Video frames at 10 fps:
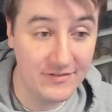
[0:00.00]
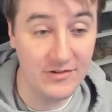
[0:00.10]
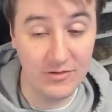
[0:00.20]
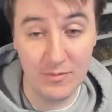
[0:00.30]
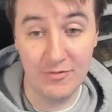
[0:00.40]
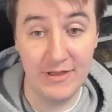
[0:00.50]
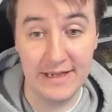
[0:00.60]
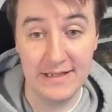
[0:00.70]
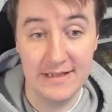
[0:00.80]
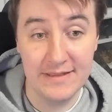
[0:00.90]
is
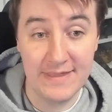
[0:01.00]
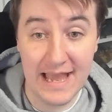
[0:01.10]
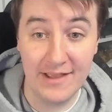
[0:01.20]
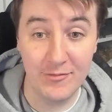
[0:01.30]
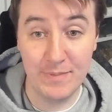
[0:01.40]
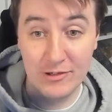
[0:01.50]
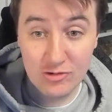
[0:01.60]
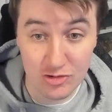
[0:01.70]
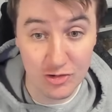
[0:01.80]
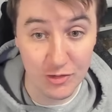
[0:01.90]
something that has been
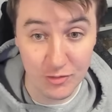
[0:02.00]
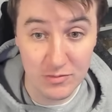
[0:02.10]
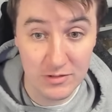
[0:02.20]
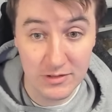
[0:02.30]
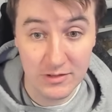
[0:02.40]
true,